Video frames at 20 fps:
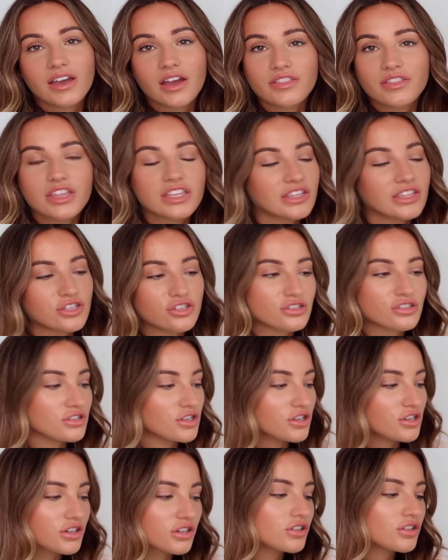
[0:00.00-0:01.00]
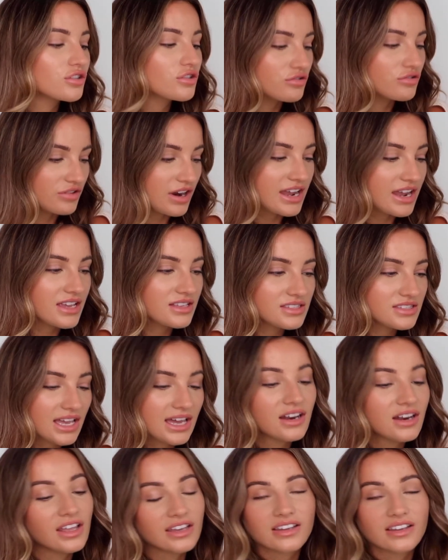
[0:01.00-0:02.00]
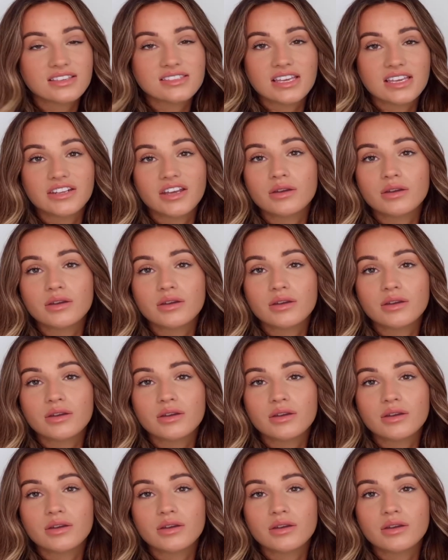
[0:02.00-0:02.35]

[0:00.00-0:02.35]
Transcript: I think they just look great, and like I said,